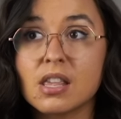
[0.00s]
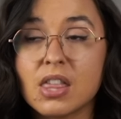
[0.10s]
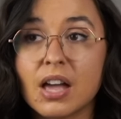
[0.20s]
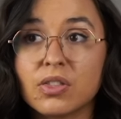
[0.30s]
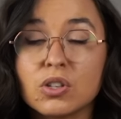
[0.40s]

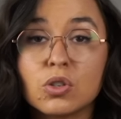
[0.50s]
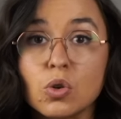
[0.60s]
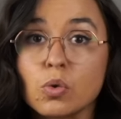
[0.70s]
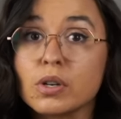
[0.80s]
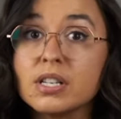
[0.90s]
that the
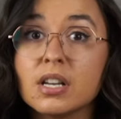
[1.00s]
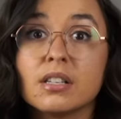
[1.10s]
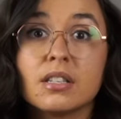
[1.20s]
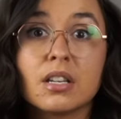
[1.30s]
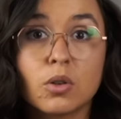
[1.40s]
story
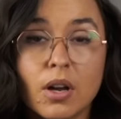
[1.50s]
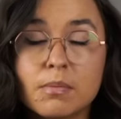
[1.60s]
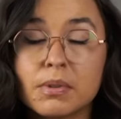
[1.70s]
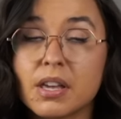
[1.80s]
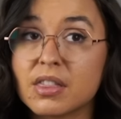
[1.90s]
does
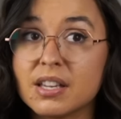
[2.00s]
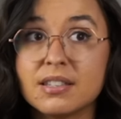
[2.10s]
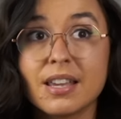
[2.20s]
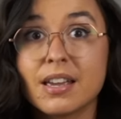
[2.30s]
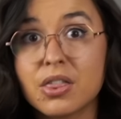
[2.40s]
incredibly,
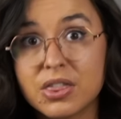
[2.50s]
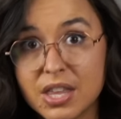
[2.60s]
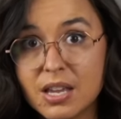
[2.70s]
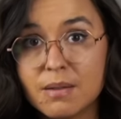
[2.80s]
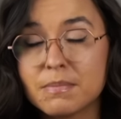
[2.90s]
things like
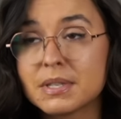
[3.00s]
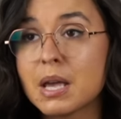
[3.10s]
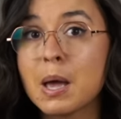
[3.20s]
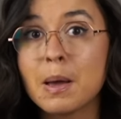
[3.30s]
themes,